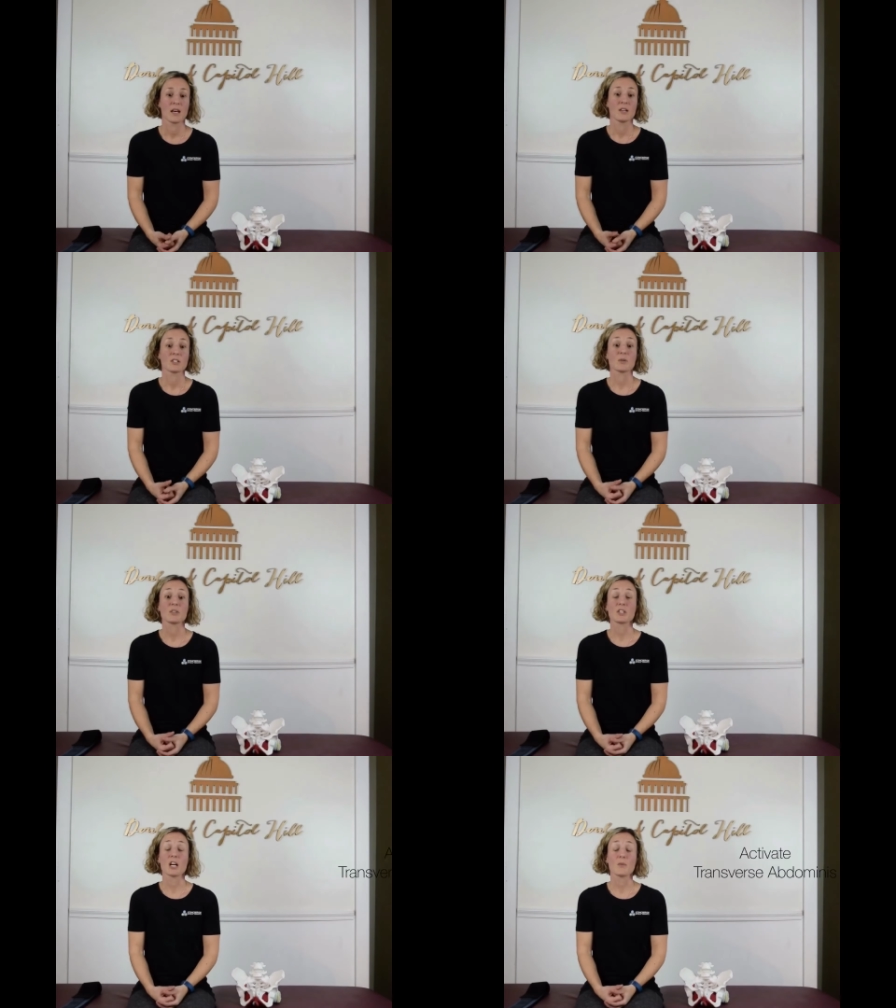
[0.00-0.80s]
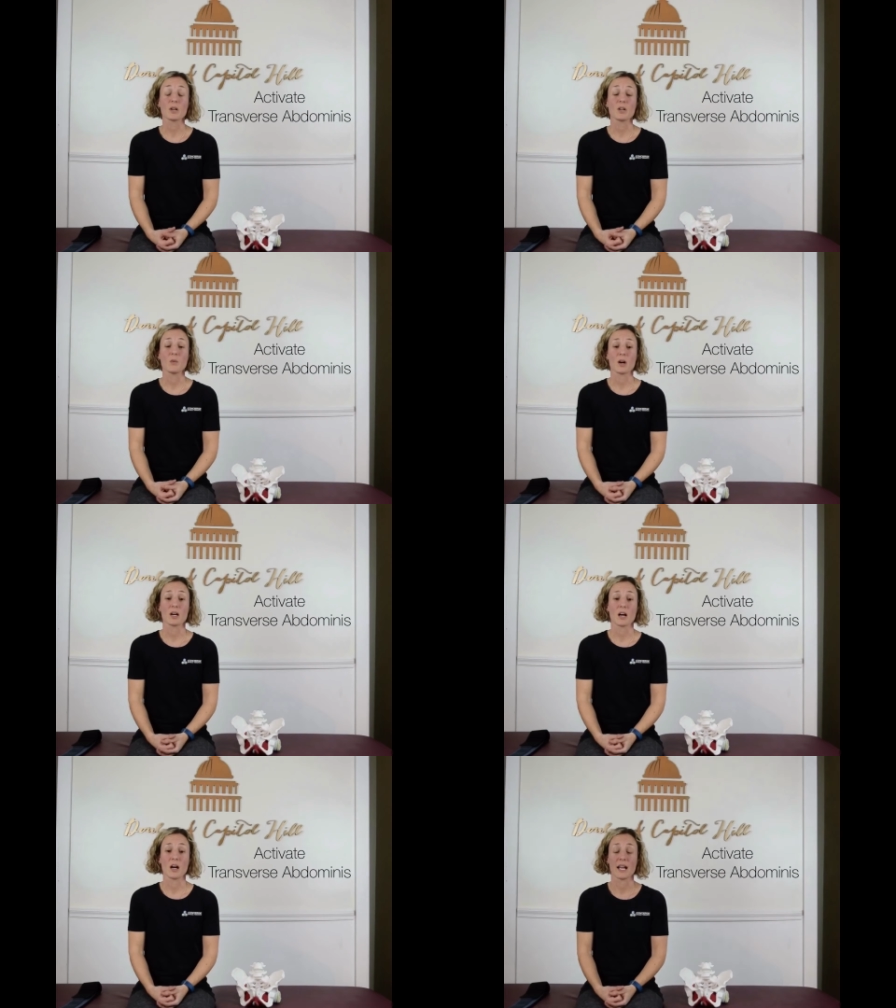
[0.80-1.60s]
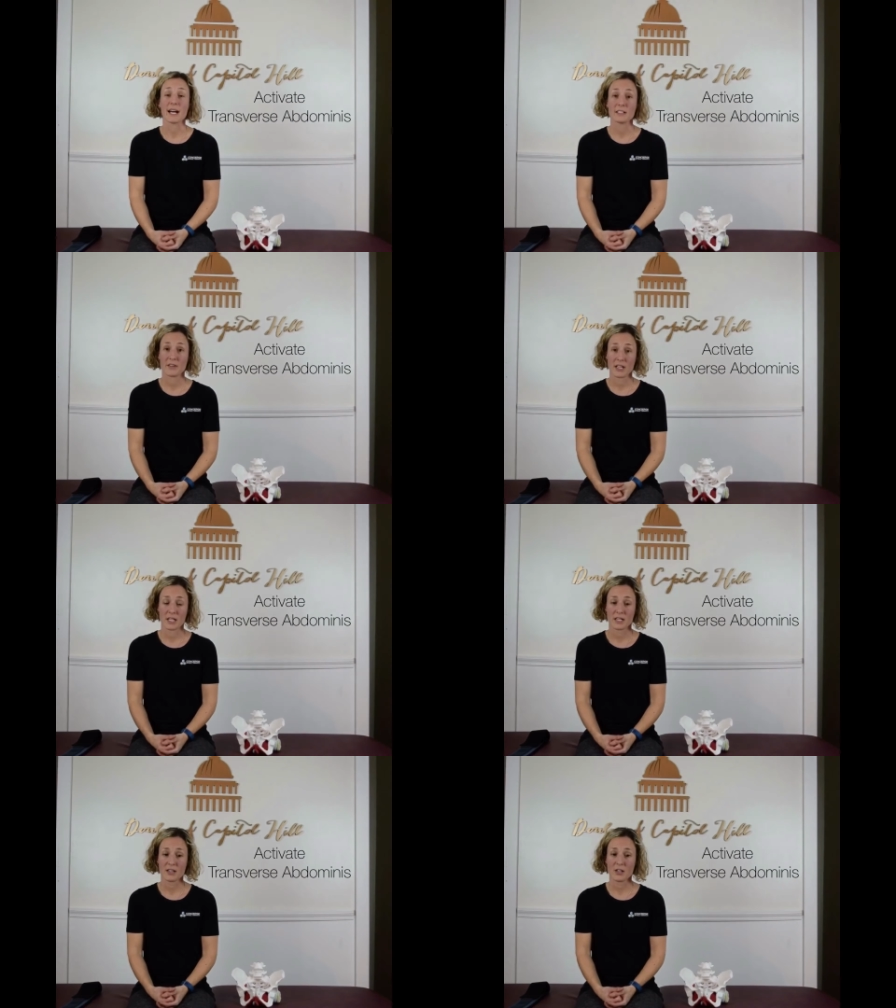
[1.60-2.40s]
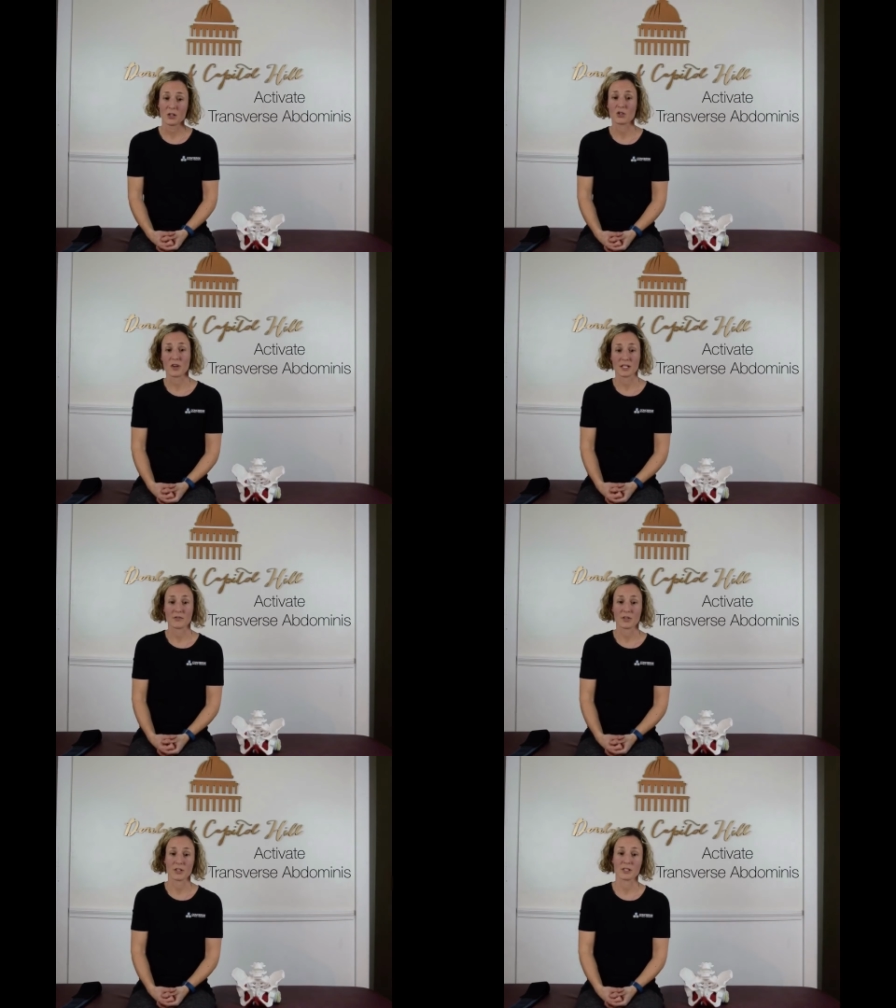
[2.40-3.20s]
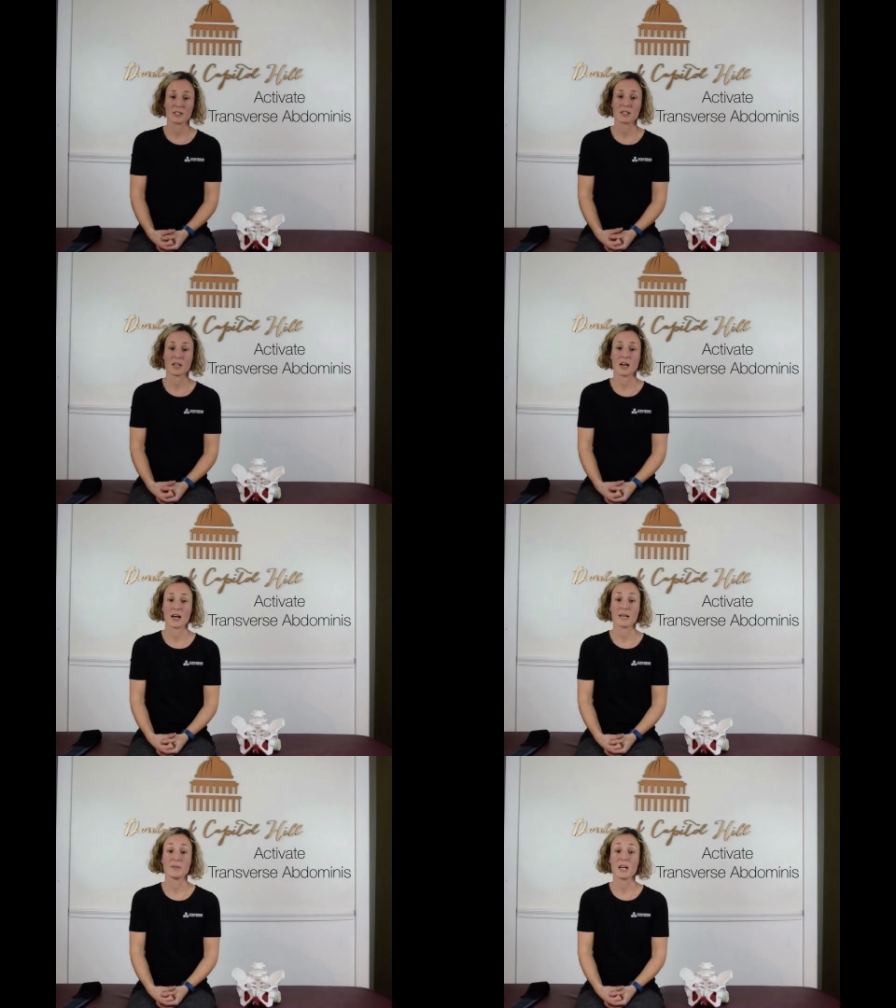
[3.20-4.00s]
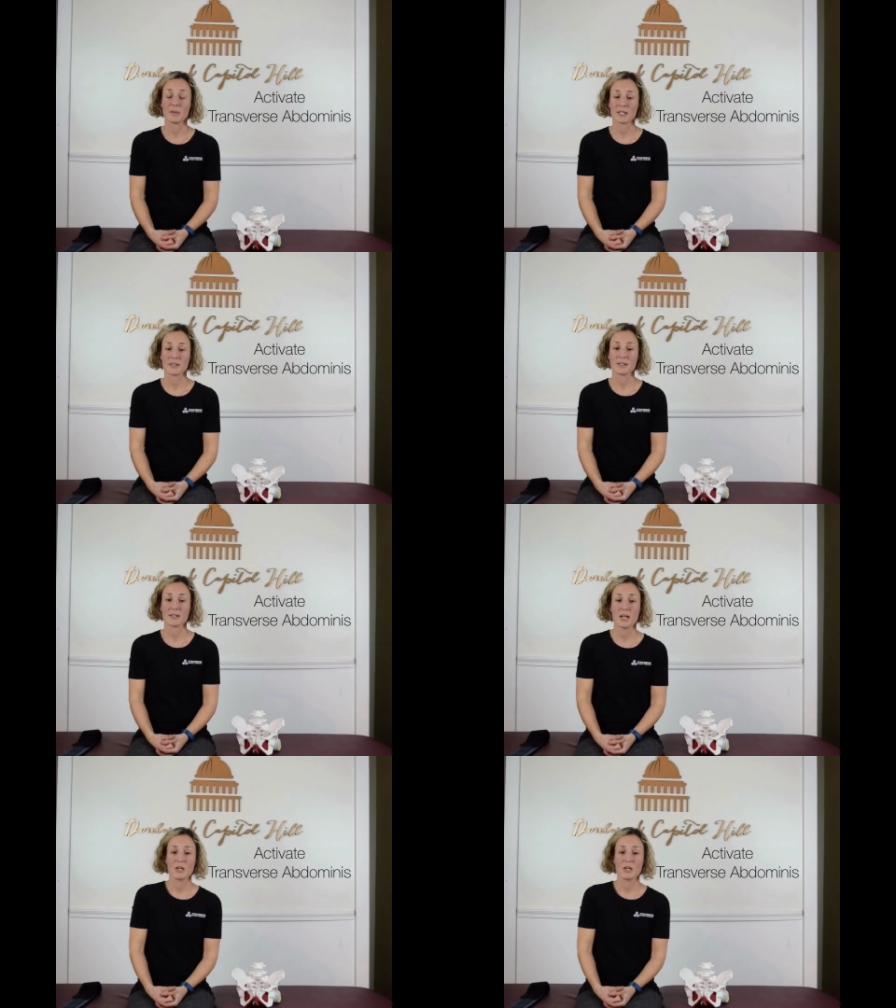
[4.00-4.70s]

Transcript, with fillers: So to start, we're gonna work on activating your transverse uh, abdominis.